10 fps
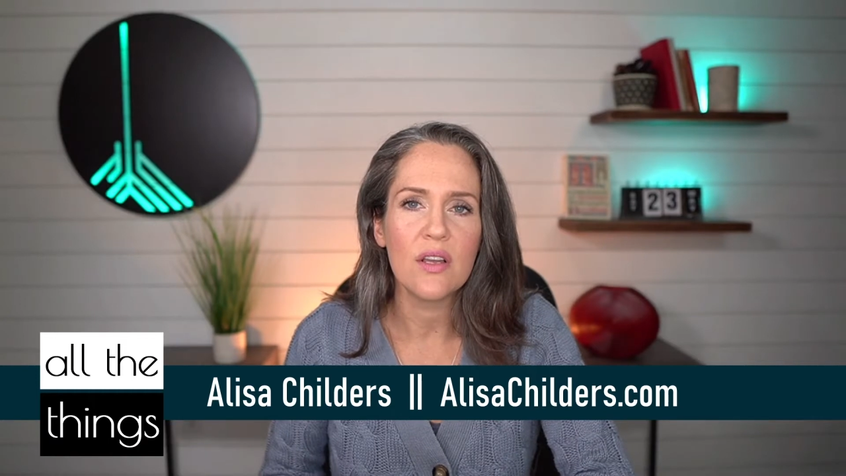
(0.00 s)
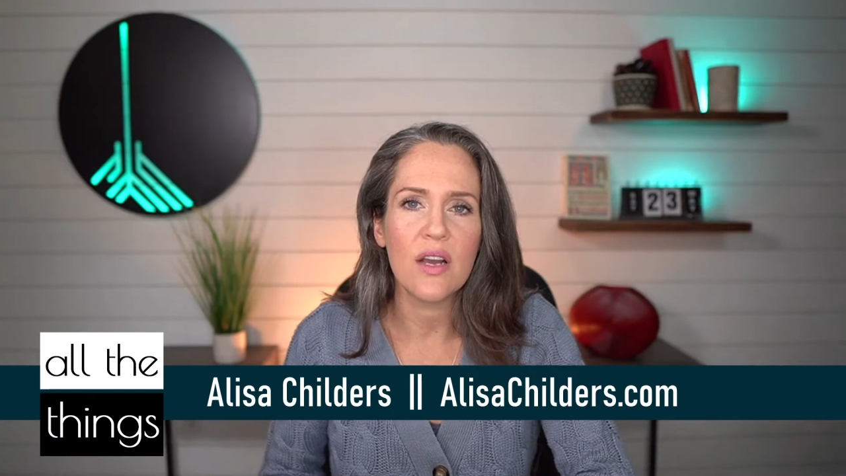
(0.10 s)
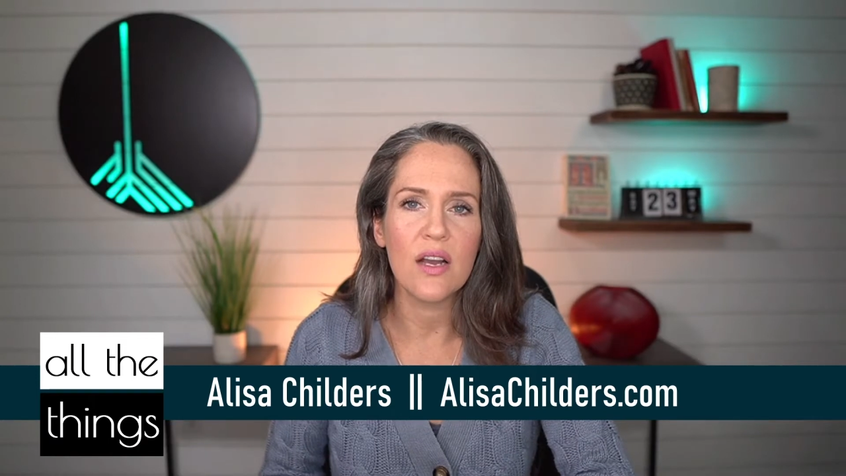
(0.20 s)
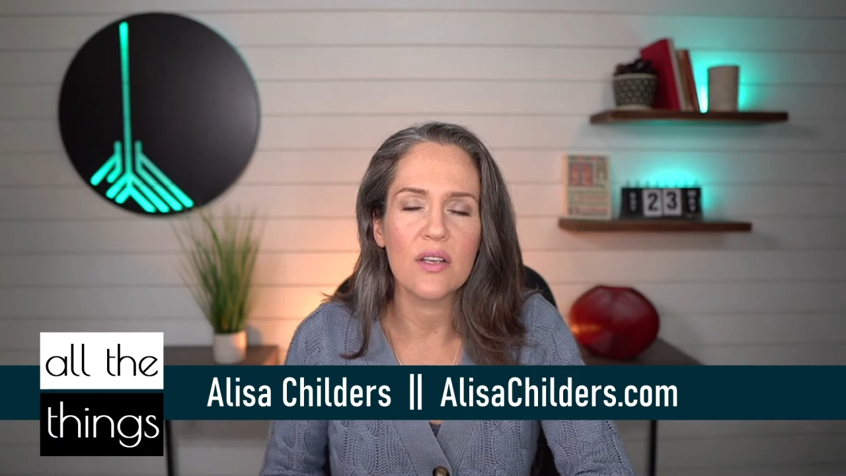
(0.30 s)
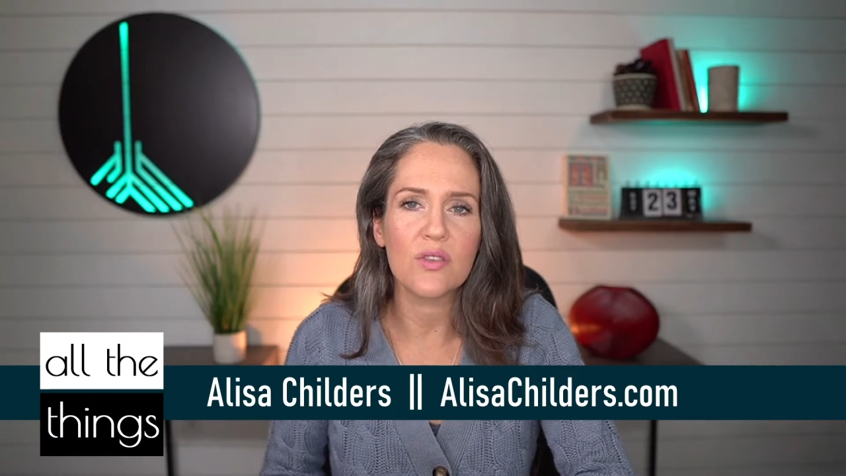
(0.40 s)

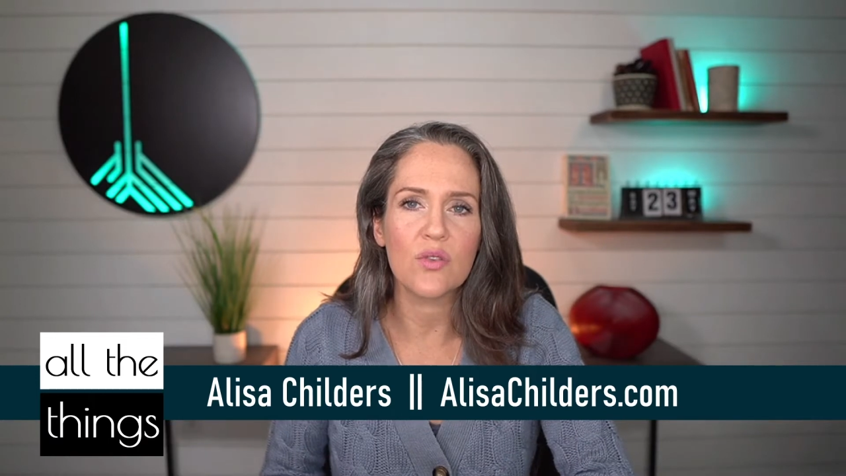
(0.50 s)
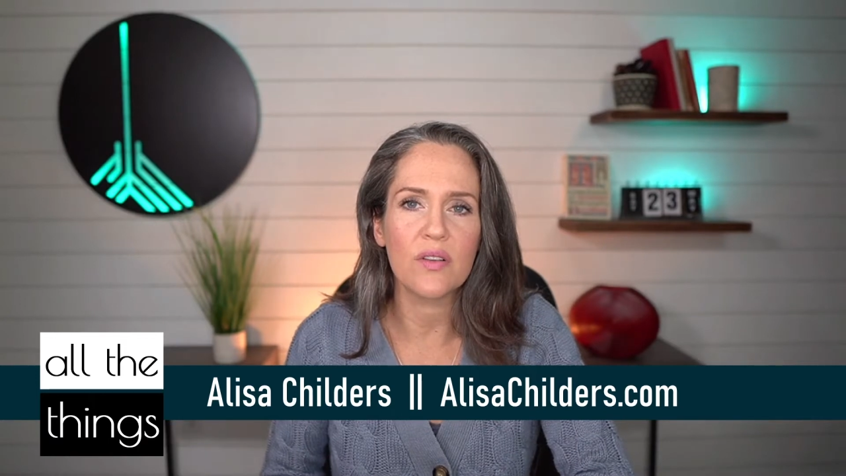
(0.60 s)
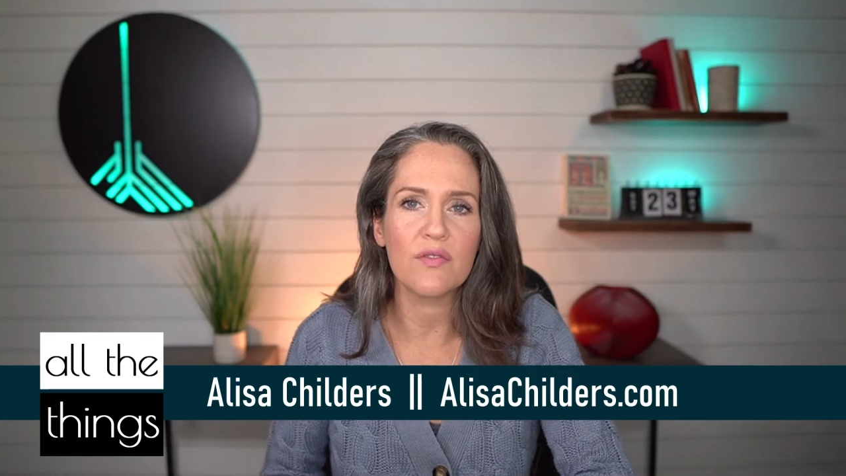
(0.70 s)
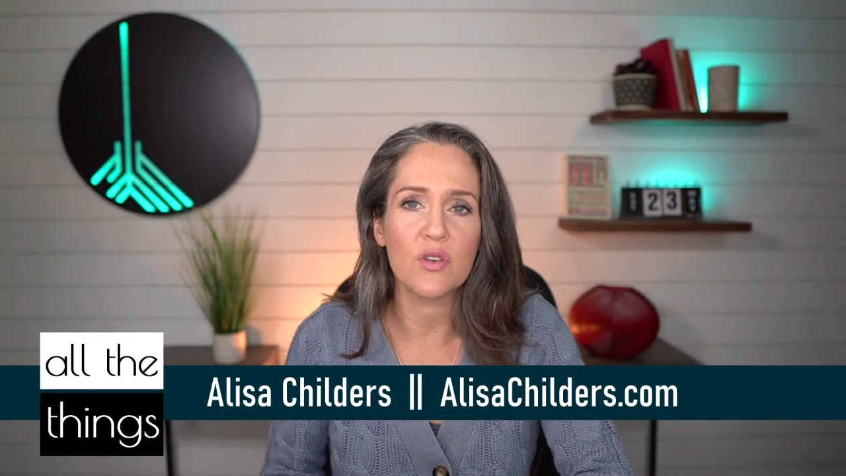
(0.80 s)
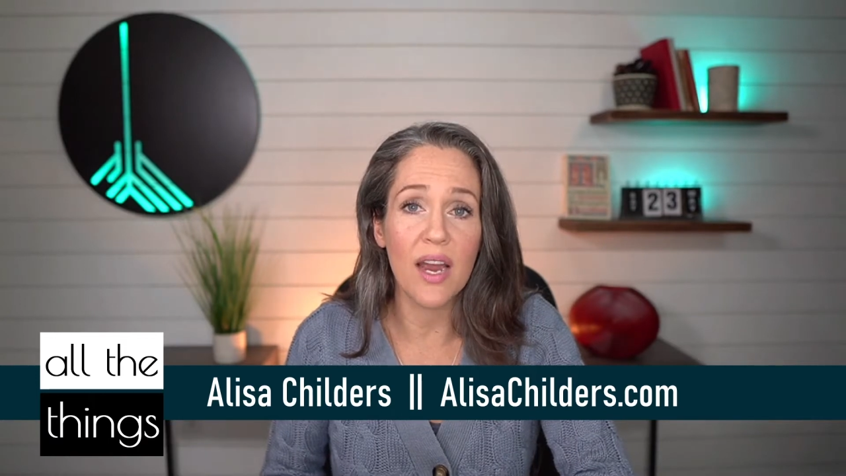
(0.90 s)
uh, sort
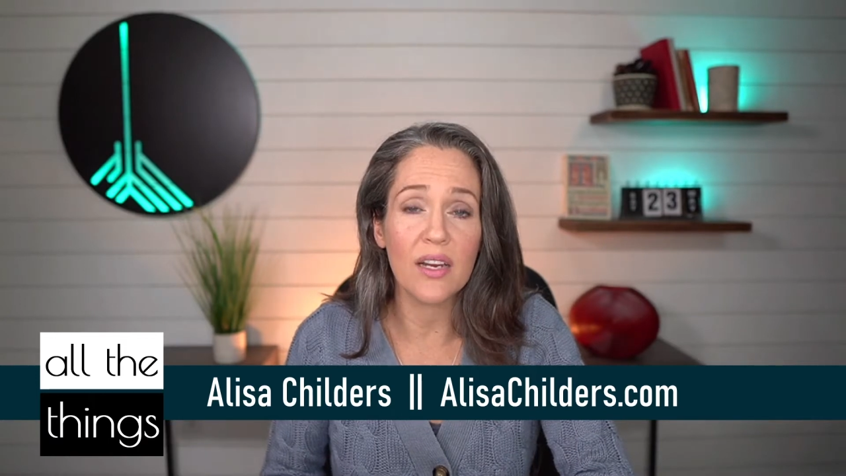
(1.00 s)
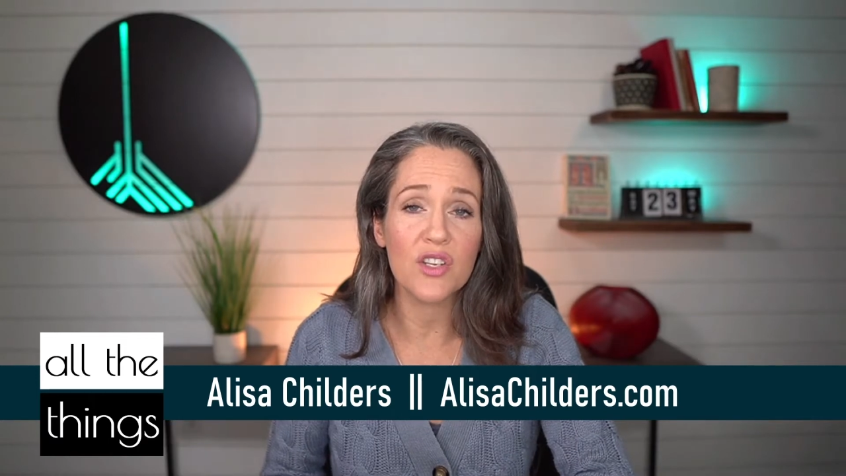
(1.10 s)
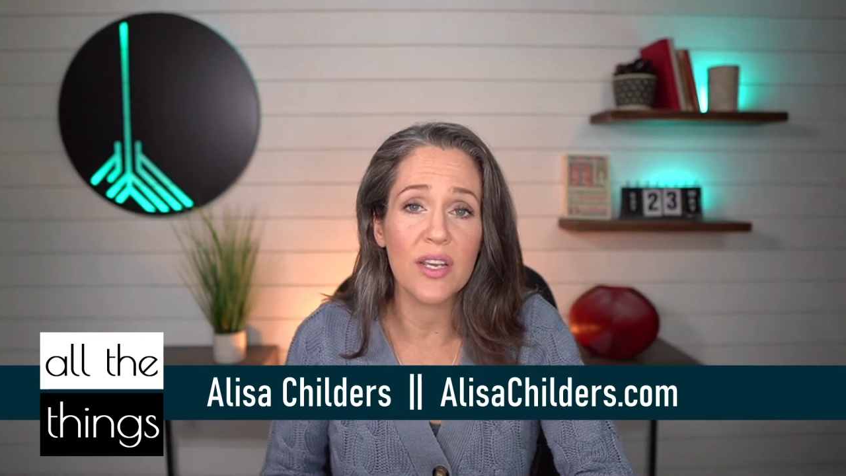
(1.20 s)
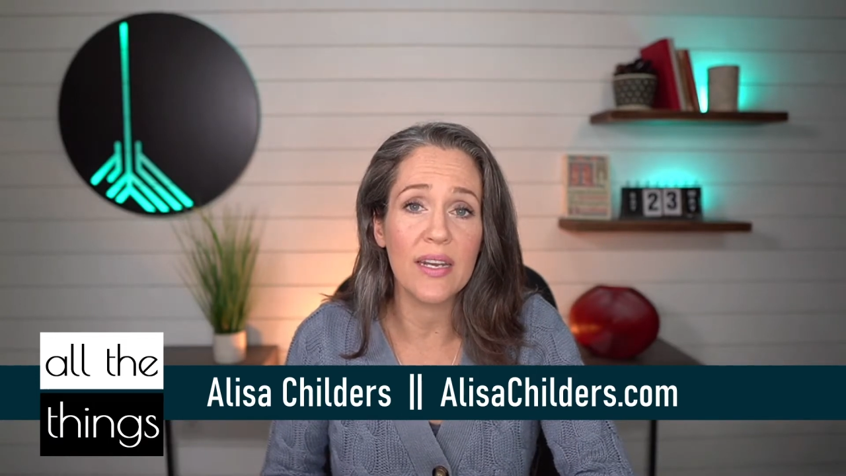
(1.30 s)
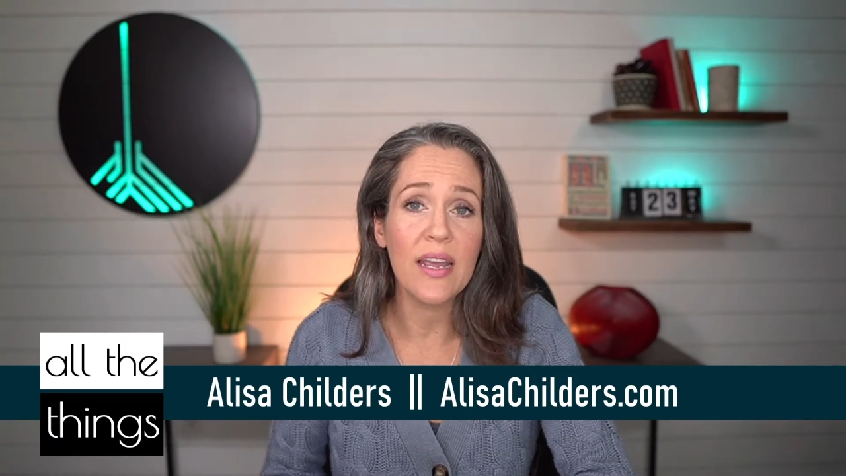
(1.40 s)
of
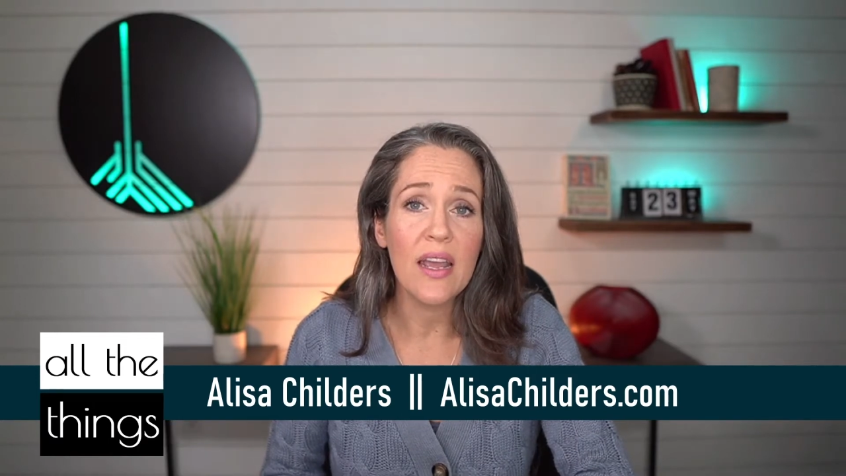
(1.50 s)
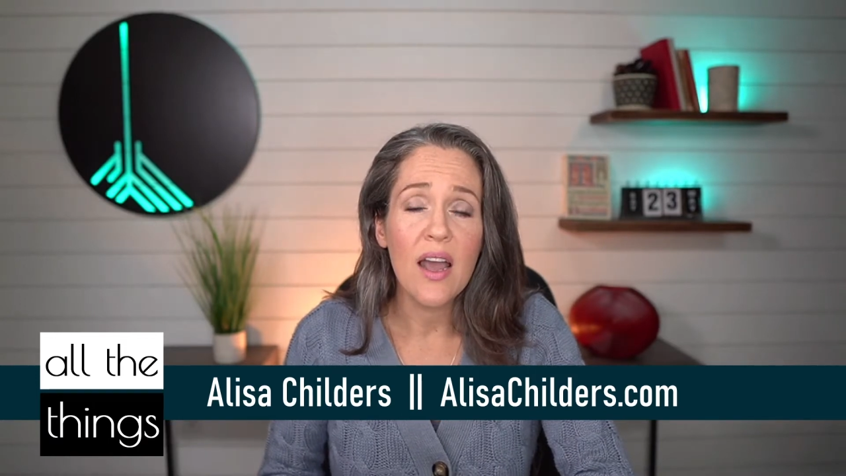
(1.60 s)
direction.